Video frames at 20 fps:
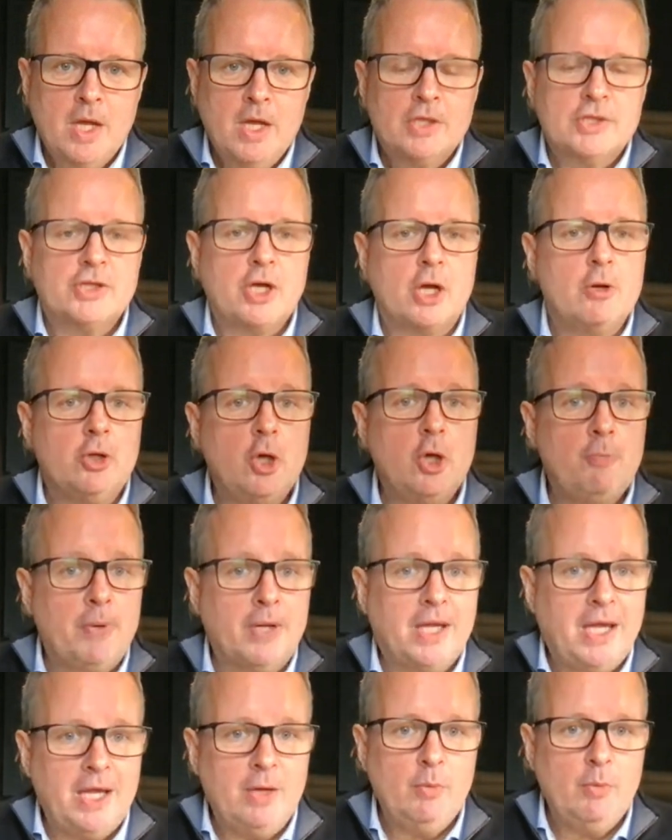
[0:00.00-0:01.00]
So you
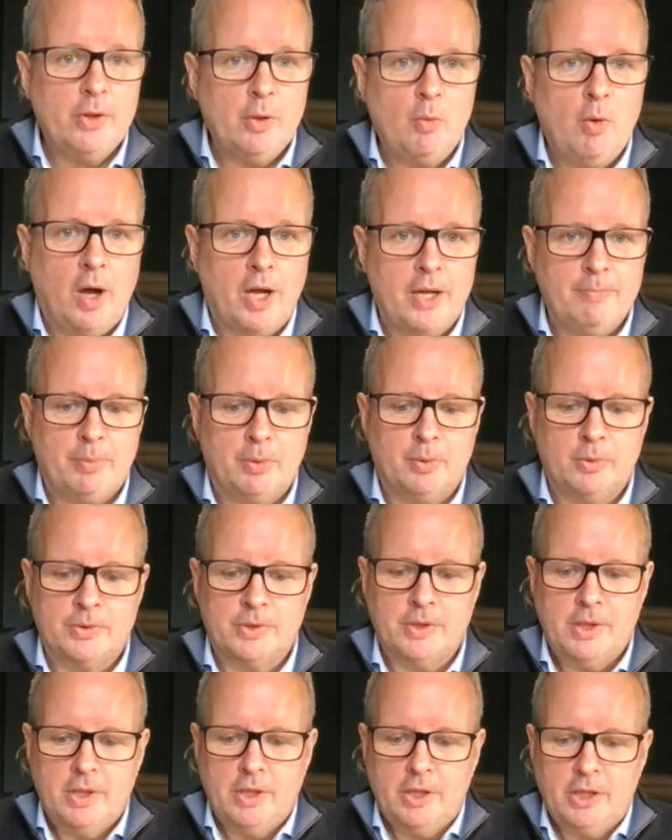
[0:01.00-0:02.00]
begin with a whiteboard.
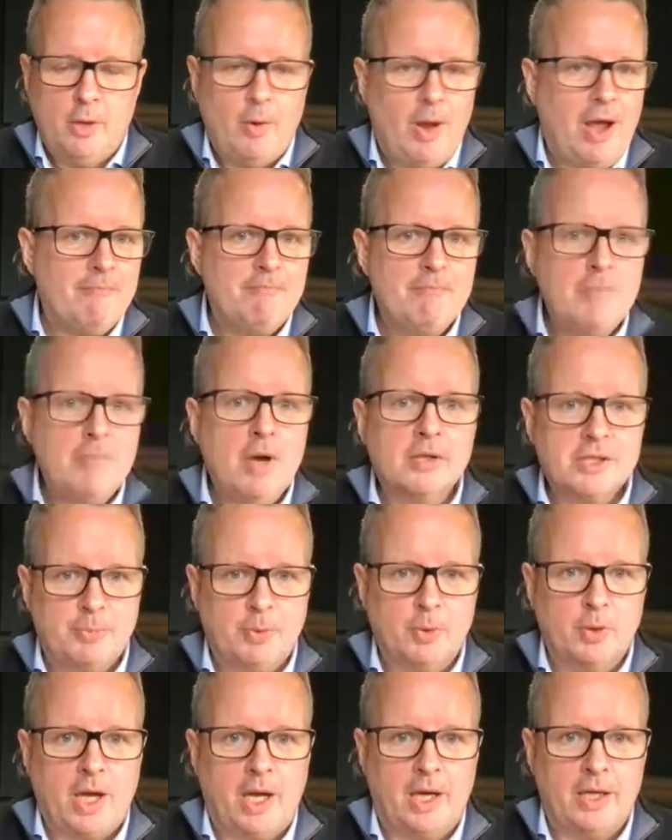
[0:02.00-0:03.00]
You have
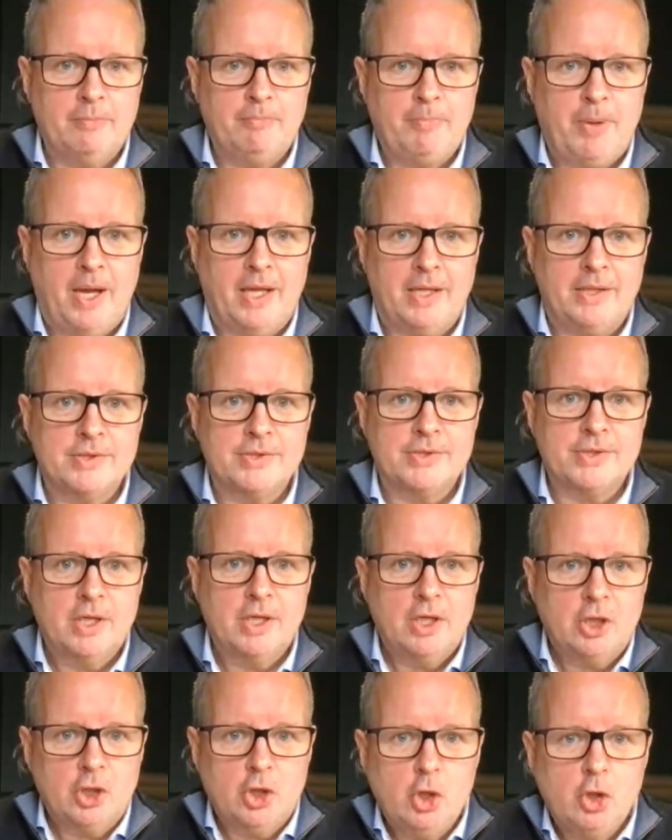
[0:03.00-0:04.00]
multiple colored pens.
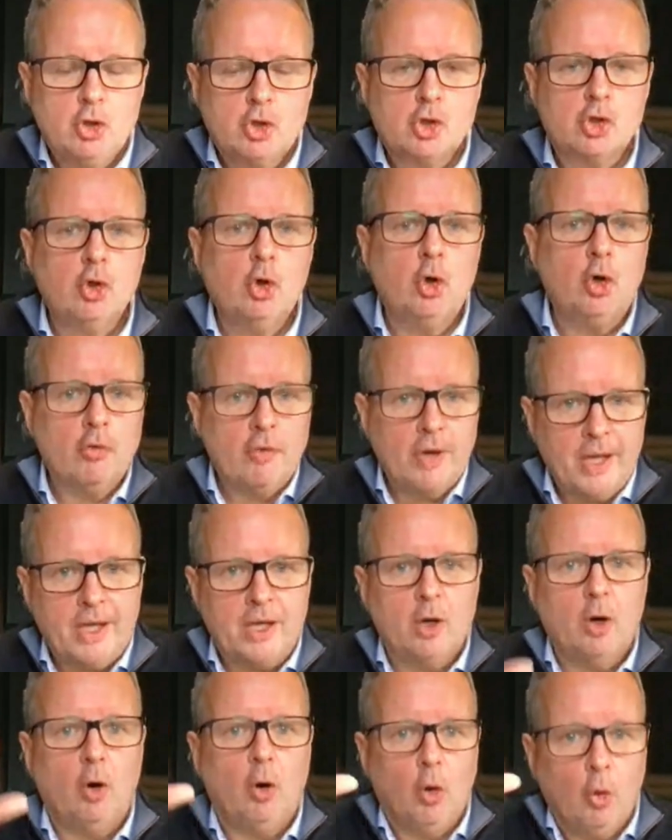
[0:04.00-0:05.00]
You draw
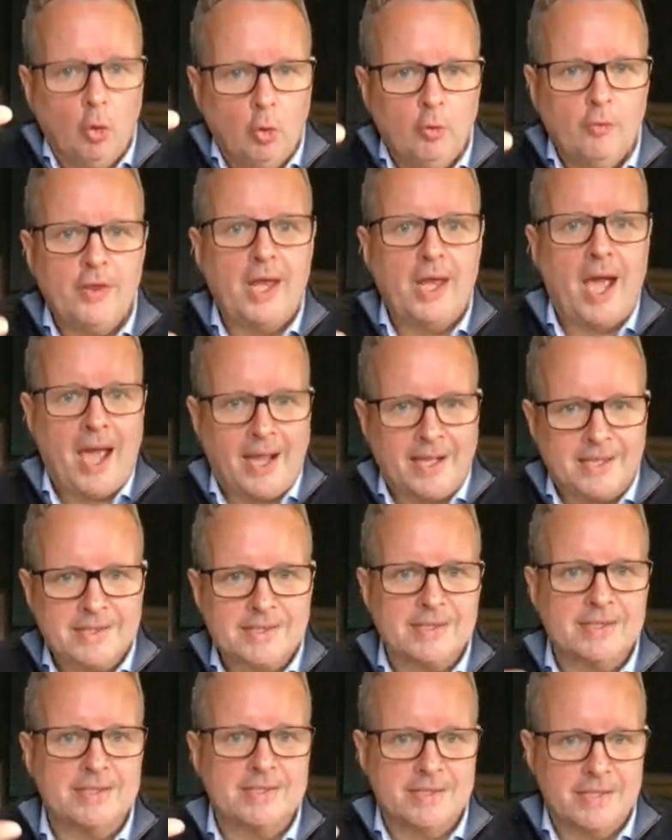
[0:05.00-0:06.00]
in all the
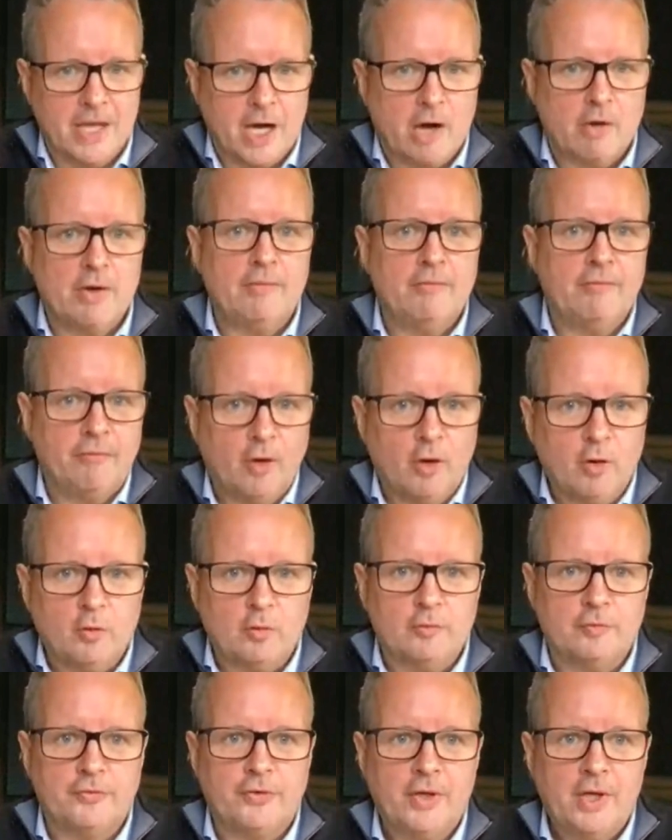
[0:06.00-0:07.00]
actors that are
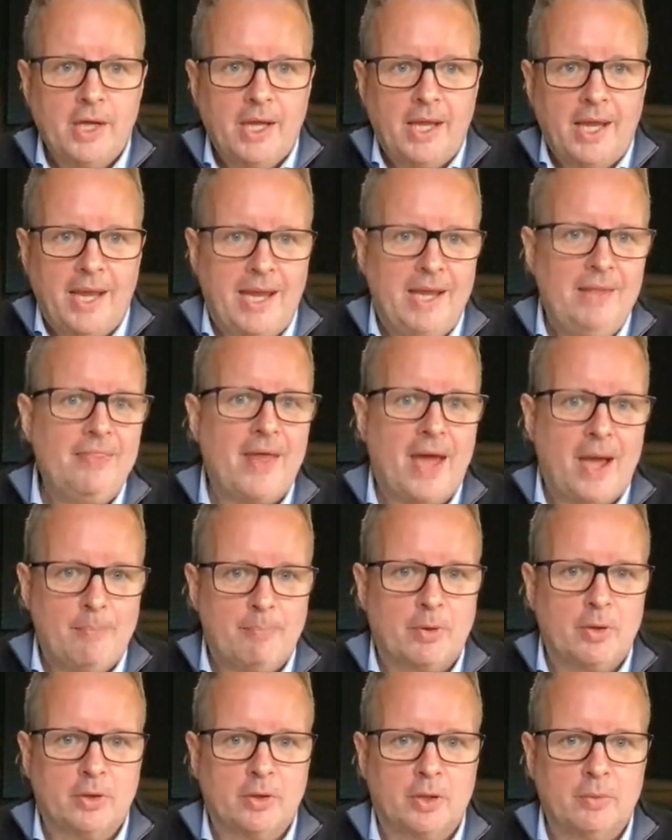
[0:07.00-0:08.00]
involved in that
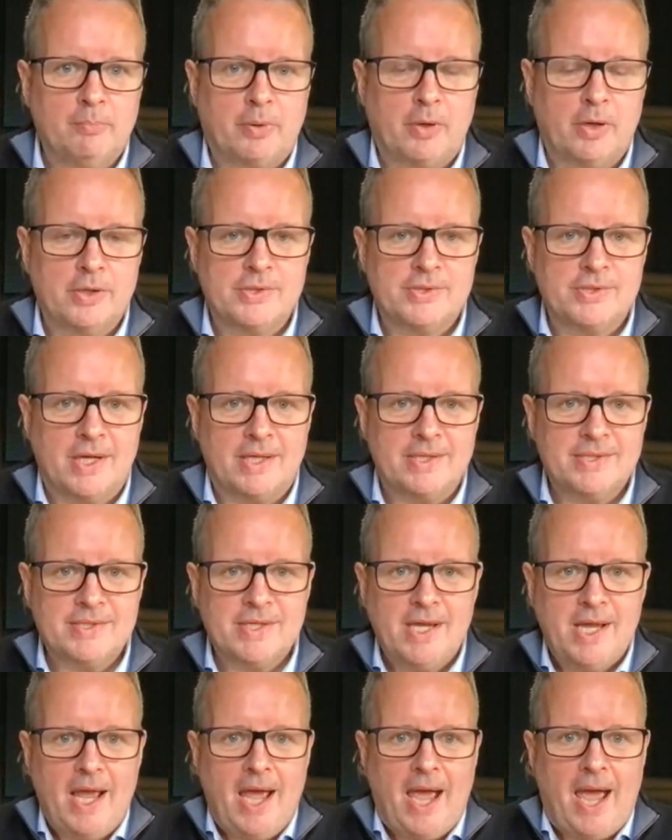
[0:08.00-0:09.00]
broken process,
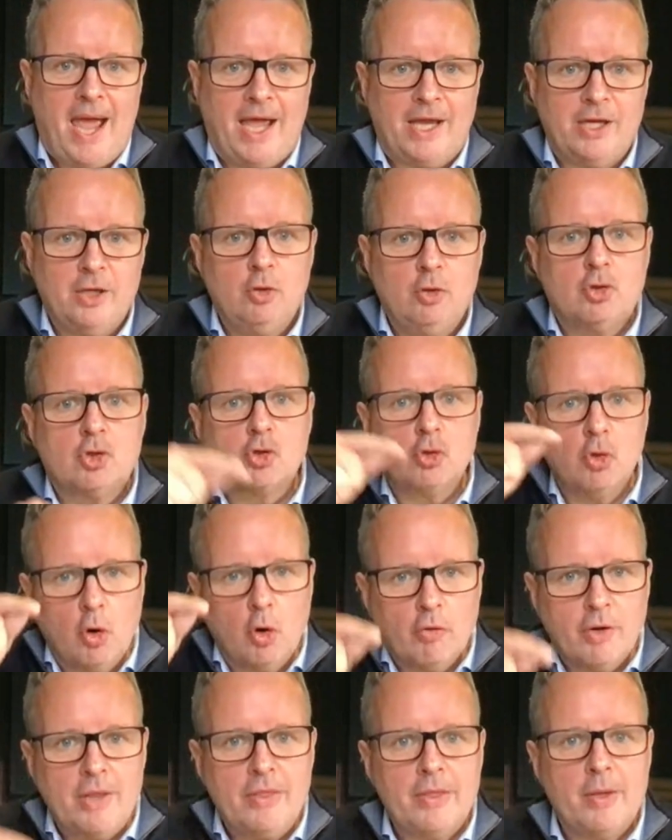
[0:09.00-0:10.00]
and you
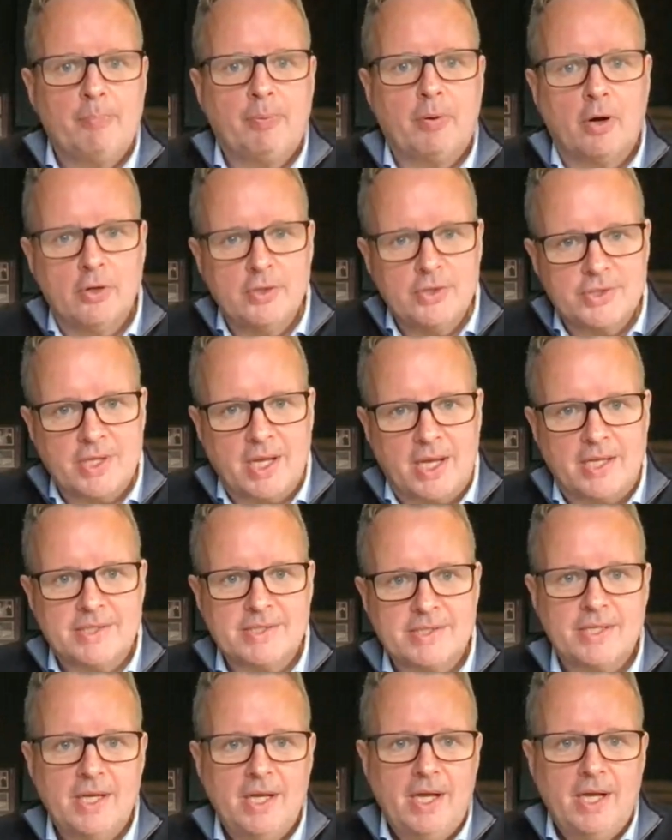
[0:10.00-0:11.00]
draw in the
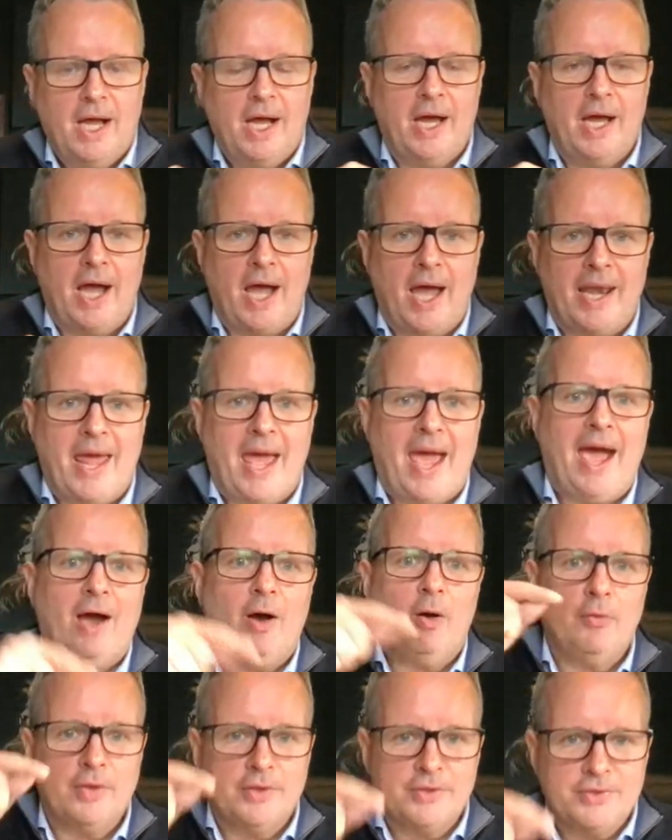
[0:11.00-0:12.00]
process and
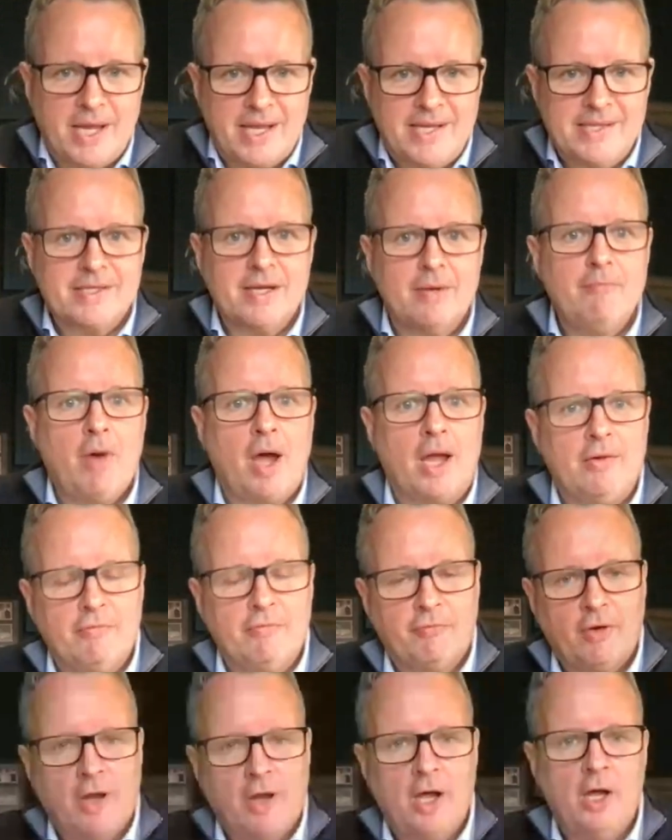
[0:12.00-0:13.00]
how the data might
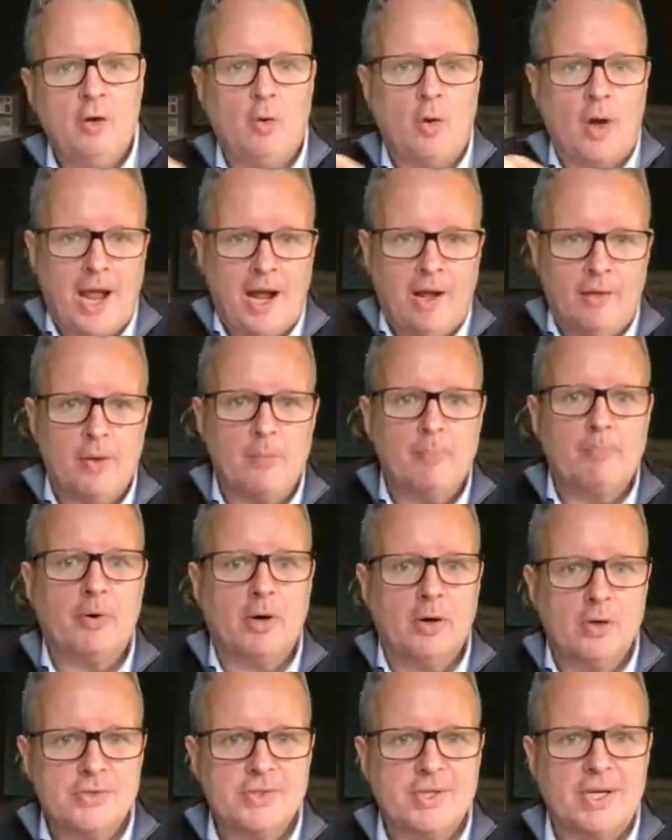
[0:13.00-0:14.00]
flow or how the
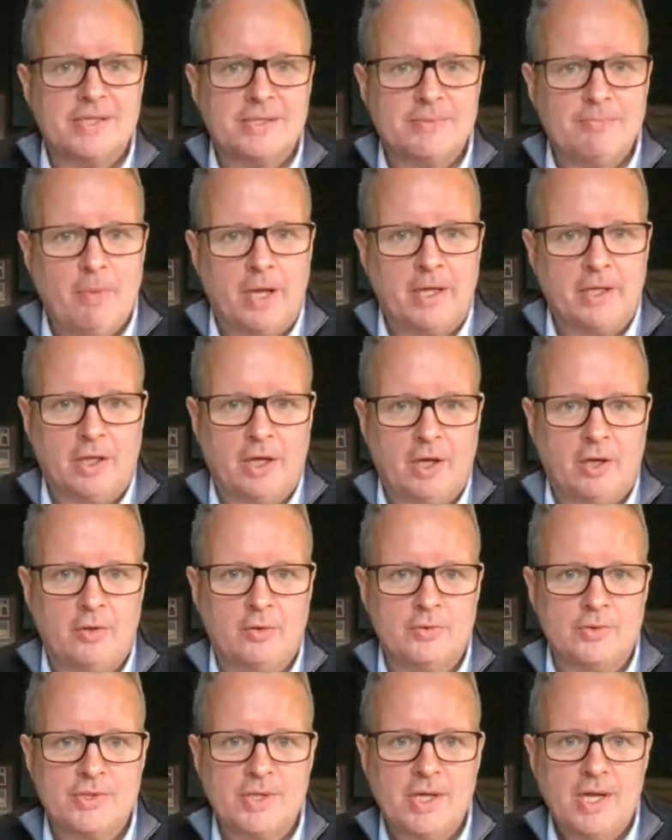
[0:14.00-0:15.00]
process might
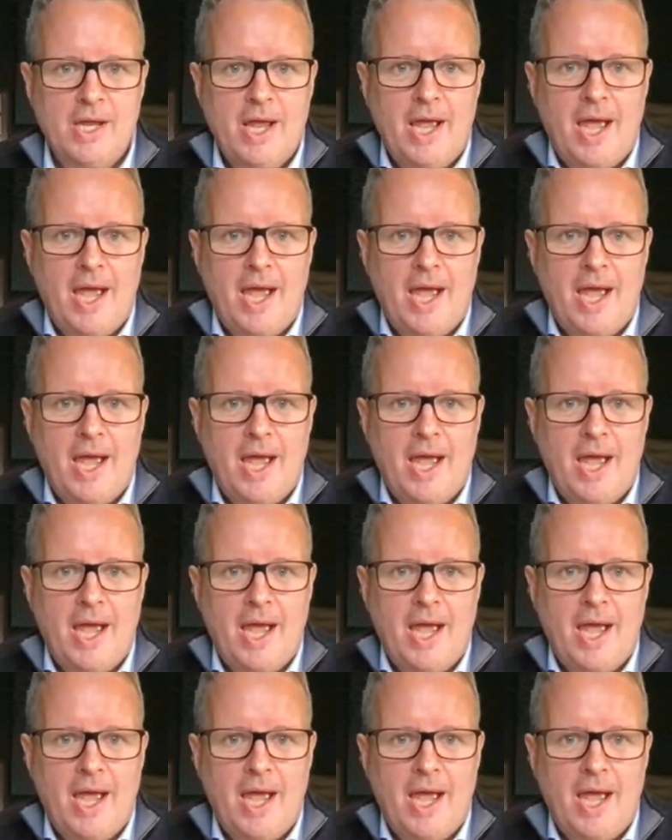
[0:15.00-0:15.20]
goes.